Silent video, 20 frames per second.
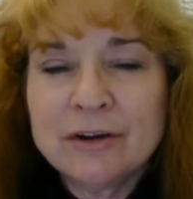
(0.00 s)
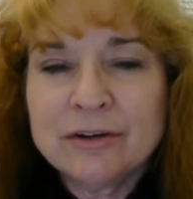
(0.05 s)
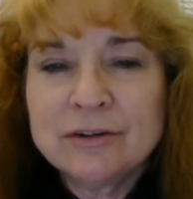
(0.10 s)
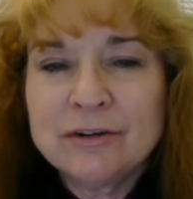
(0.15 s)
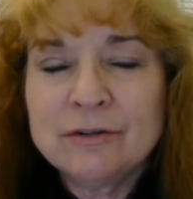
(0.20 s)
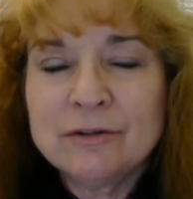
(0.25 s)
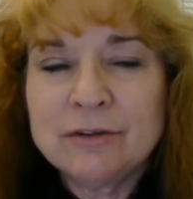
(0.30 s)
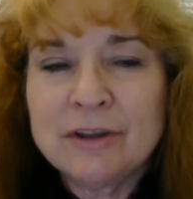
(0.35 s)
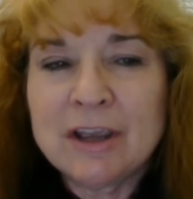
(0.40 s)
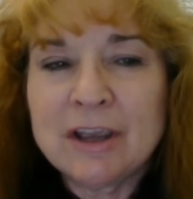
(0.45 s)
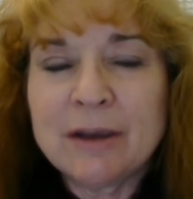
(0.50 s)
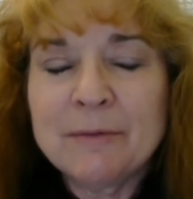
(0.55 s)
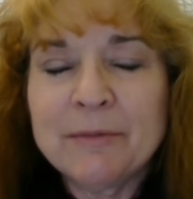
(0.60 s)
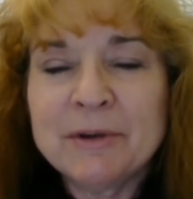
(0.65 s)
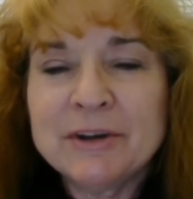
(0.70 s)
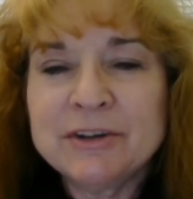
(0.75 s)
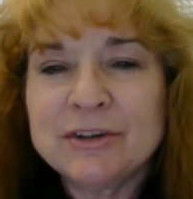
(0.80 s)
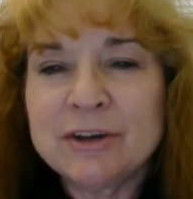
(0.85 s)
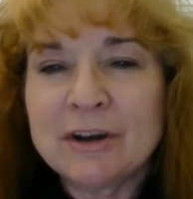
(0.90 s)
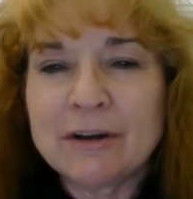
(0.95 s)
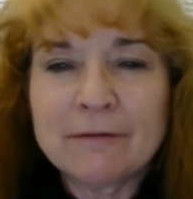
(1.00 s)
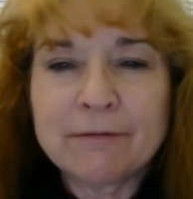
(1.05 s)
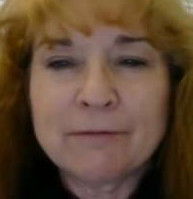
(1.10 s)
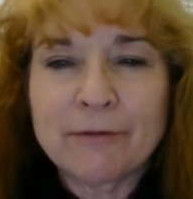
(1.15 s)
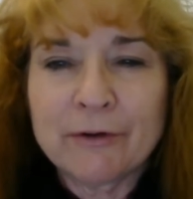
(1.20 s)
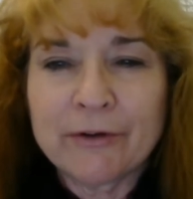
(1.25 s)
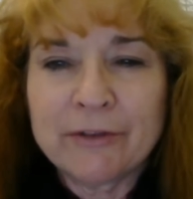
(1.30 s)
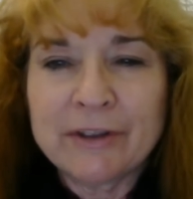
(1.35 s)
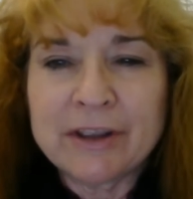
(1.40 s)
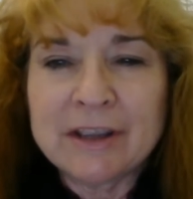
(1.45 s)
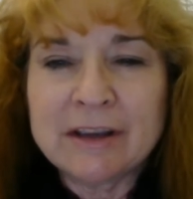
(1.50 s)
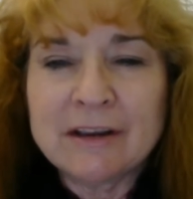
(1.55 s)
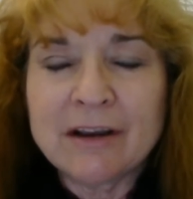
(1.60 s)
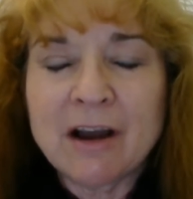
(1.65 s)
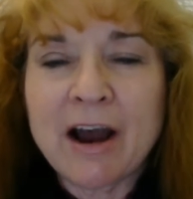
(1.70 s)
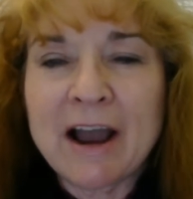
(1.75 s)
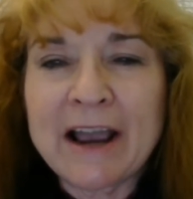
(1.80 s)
to the imaging for the